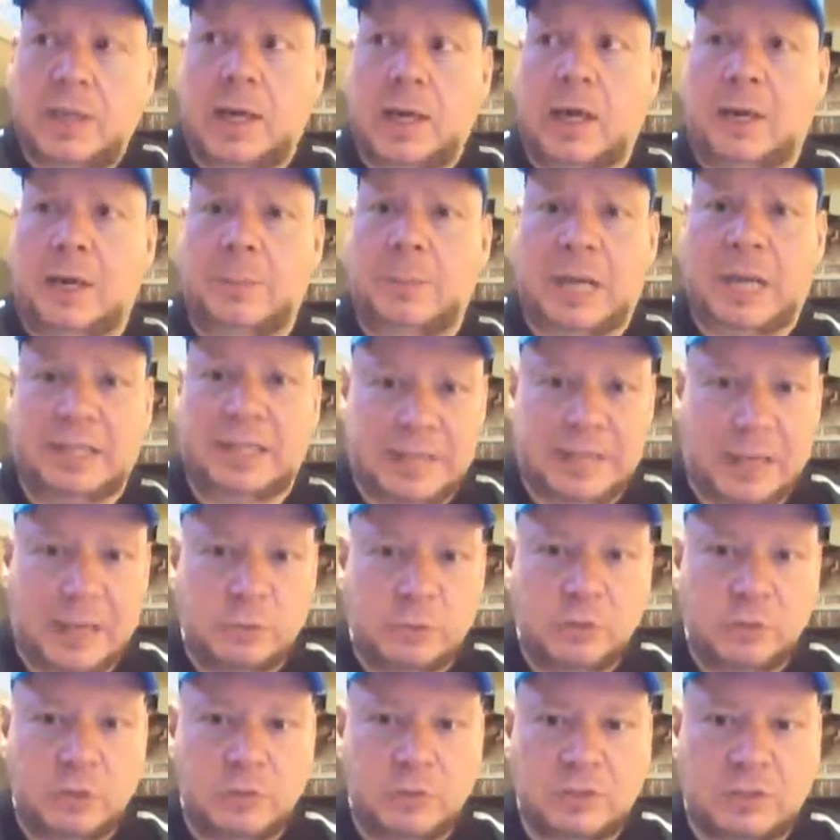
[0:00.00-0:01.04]
I
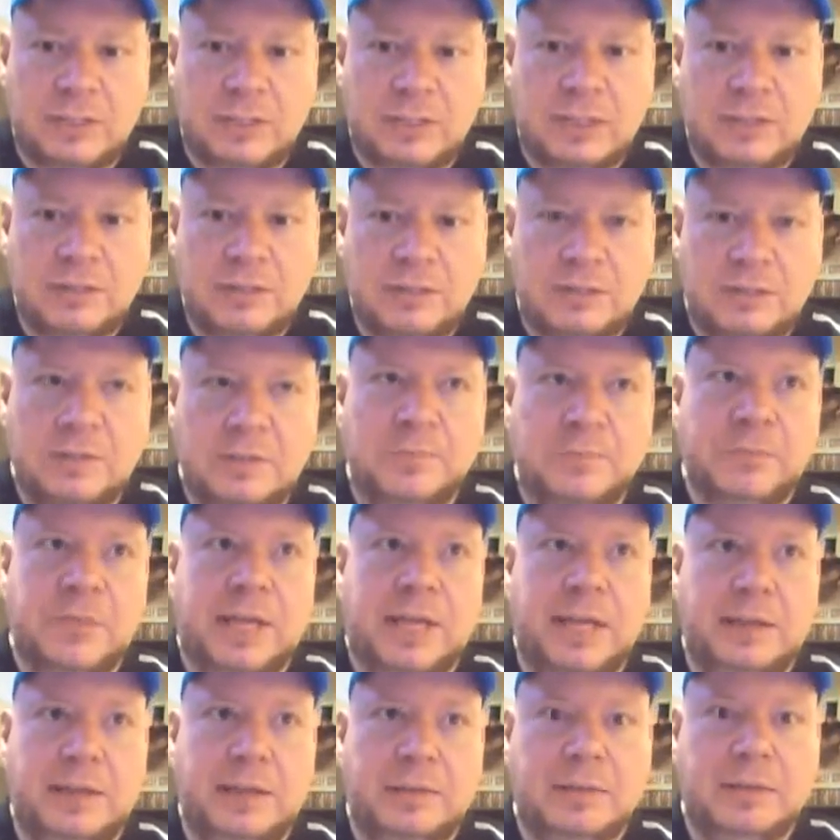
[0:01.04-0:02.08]
download scenes,
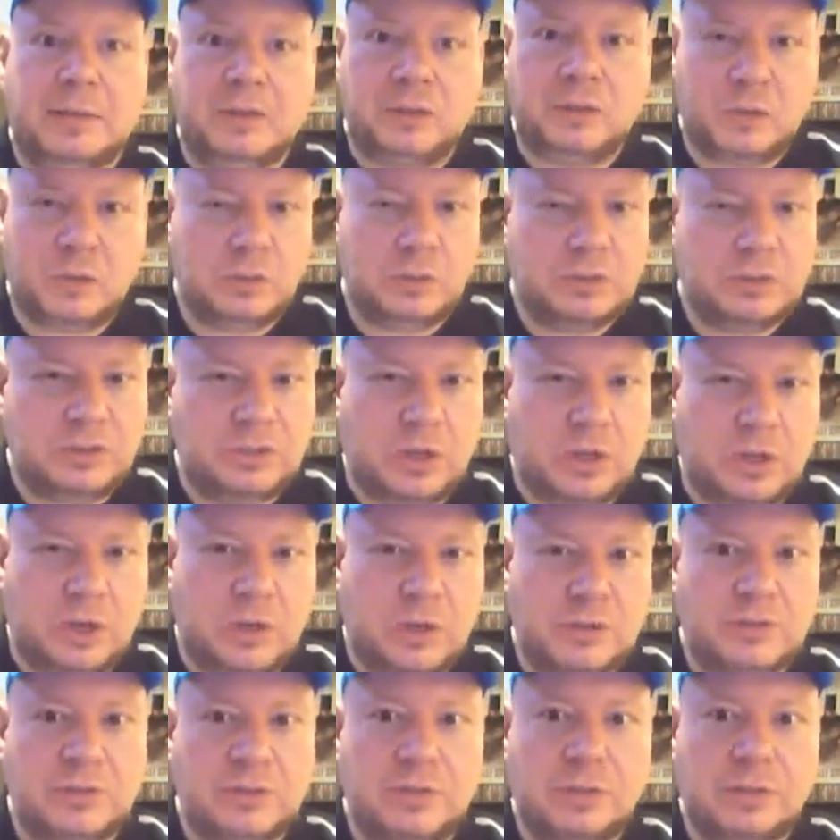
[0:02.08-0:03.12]
and certain
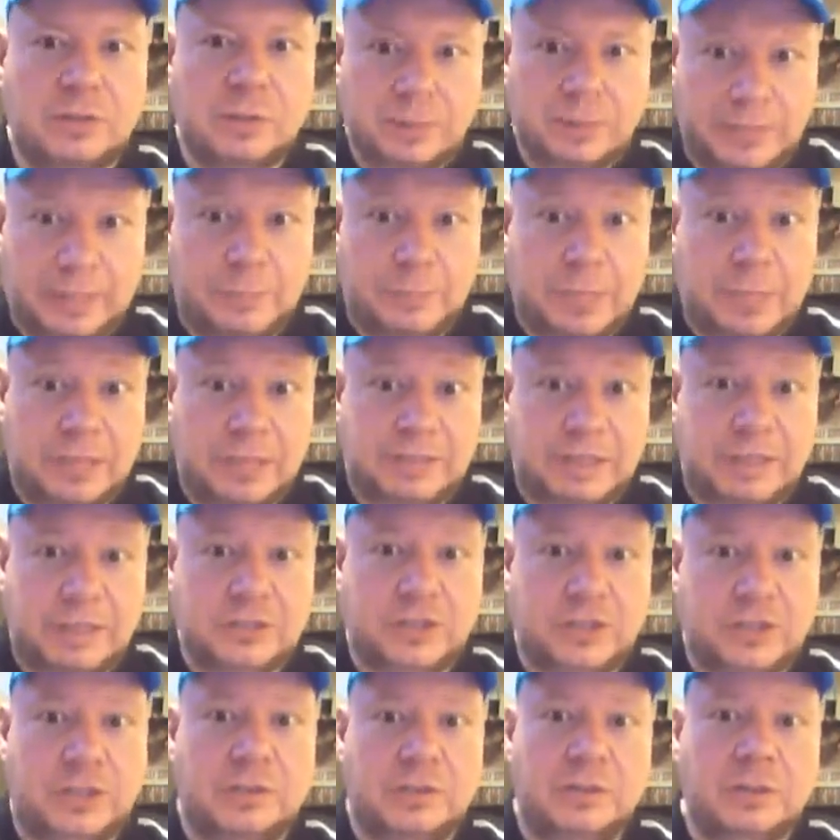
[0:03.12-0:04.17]
stars get my
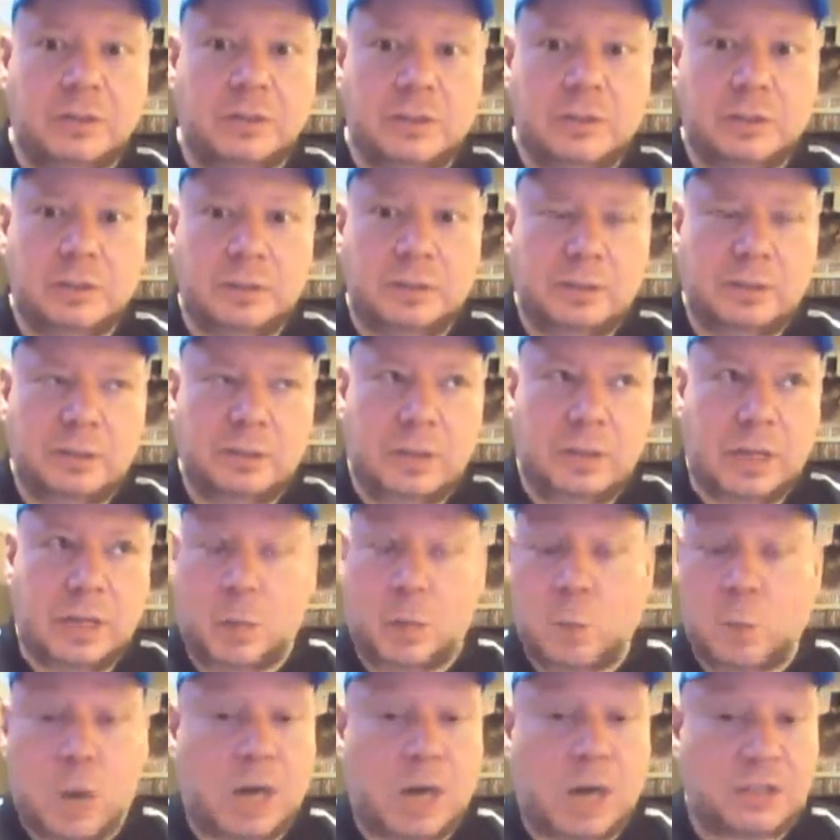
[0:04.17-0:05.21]
attention, and
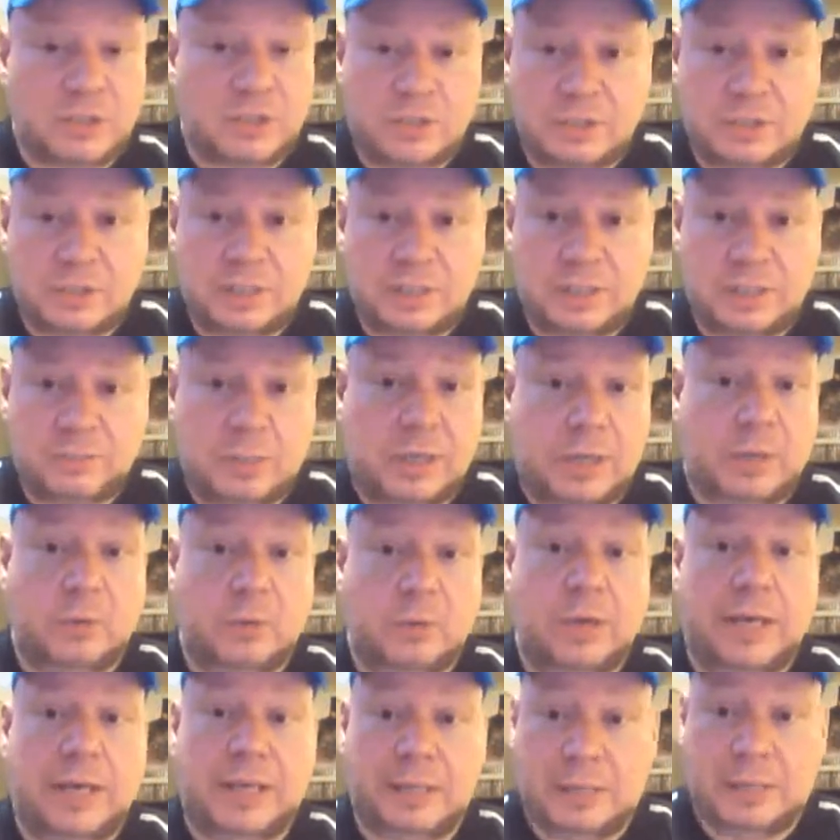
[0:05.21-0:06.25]
I'll watch the scene right
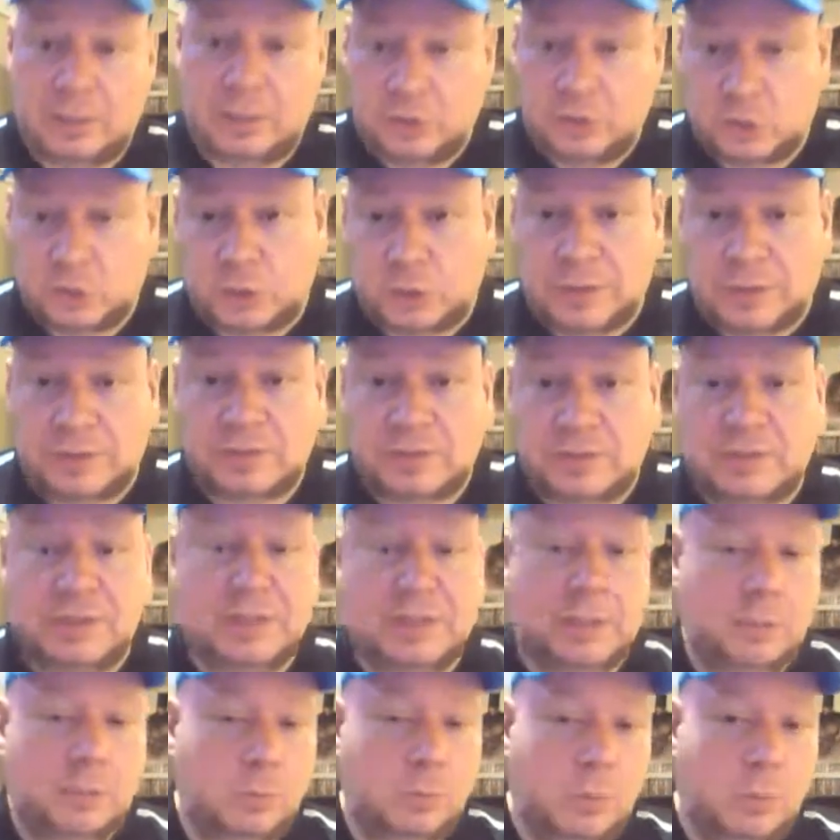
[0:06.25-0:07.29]
away, enjoy the
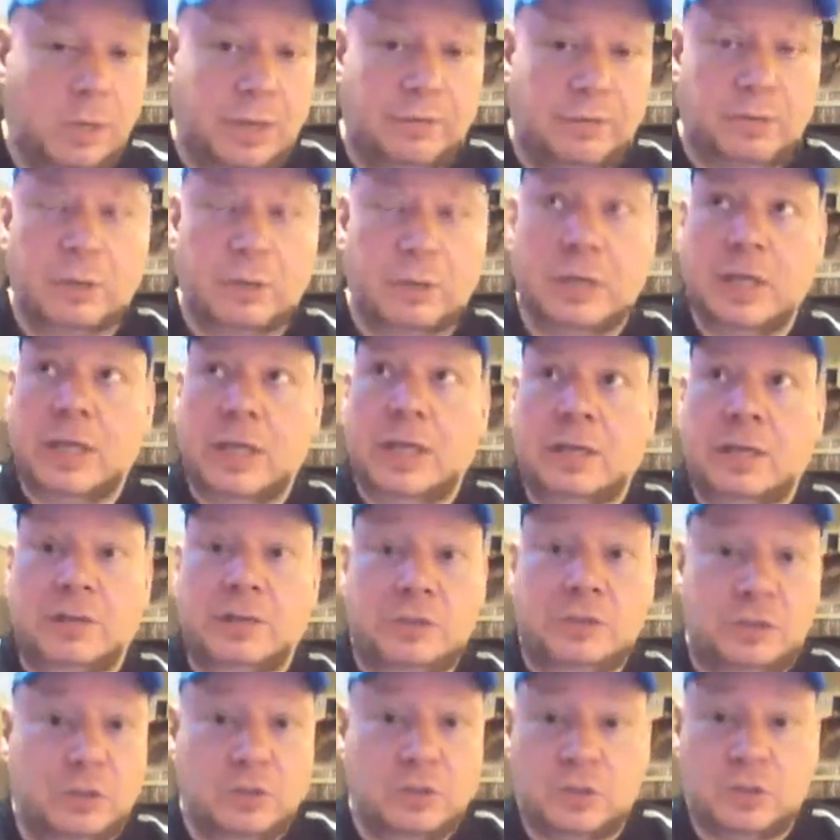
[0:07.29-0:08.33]
scene, whatever,
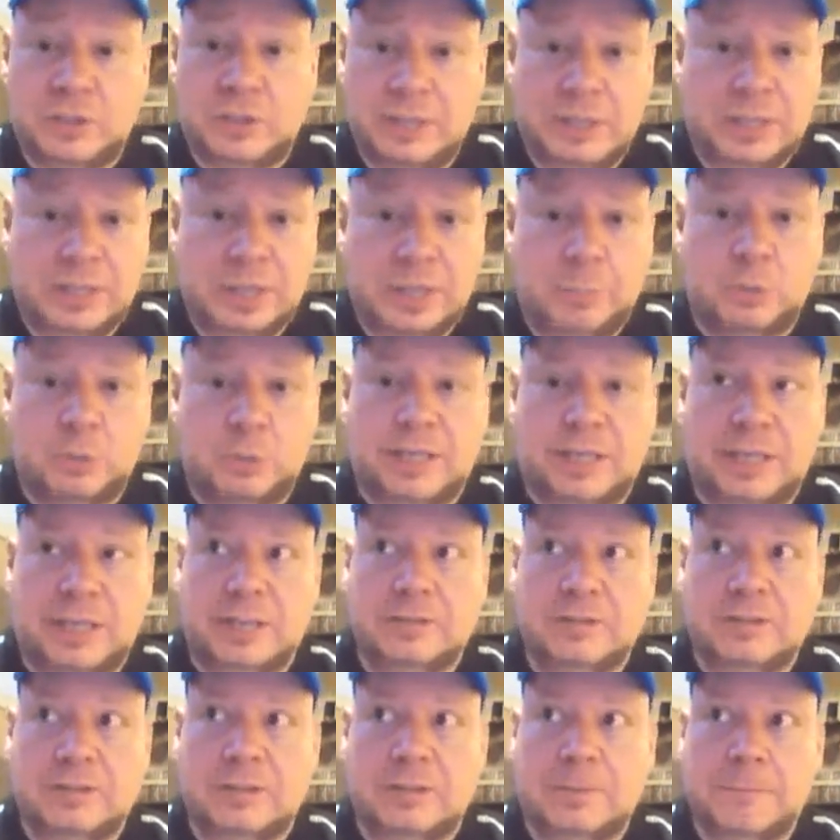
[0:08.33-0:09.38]
usually in a couple
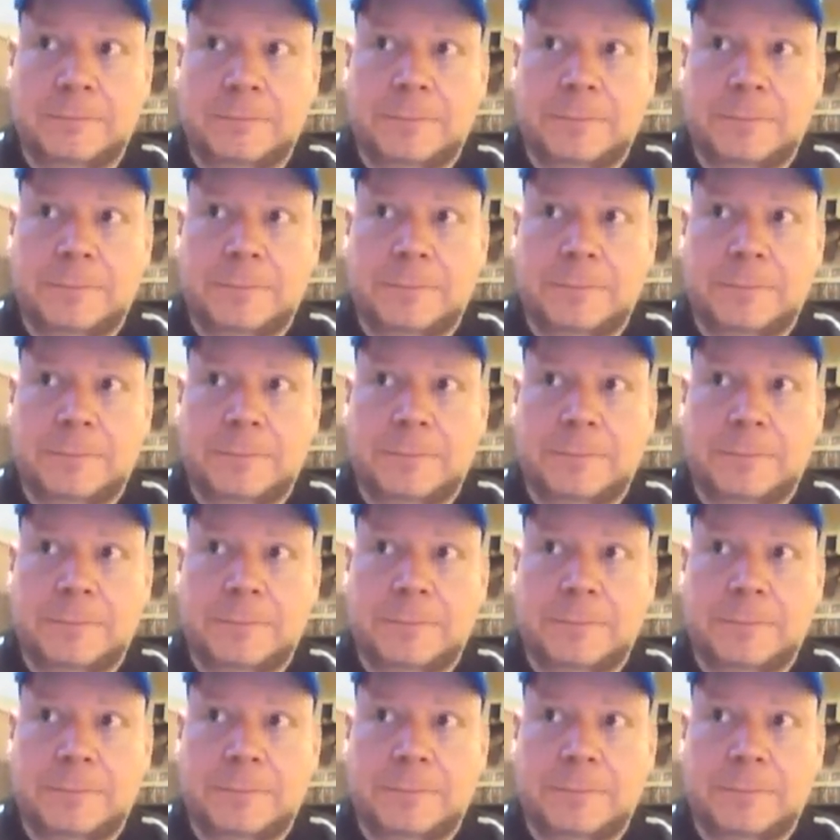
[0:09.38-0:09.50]
days.